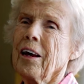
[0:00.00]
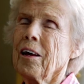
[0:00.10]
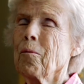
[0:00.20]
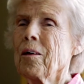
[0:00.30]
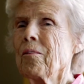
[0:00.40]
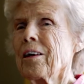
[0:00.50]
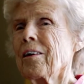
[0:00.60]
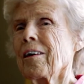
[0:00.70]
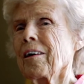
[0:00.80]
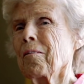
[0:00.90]
And one
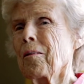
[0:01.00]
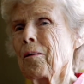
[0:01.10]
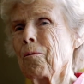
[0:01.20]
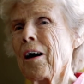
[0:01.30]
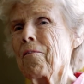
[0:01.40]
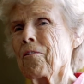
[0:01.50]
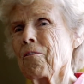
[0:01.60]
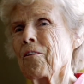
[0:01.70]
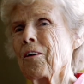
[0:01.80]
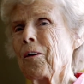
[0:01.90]
week, the wife
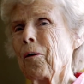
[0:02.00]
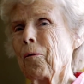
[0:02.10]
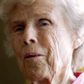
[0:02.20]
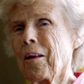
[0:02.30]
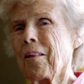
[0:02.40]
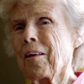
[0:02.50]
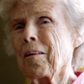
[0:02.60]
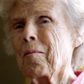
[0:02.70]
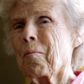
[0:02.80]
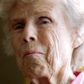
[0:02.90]
of one of
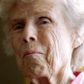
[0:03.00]
the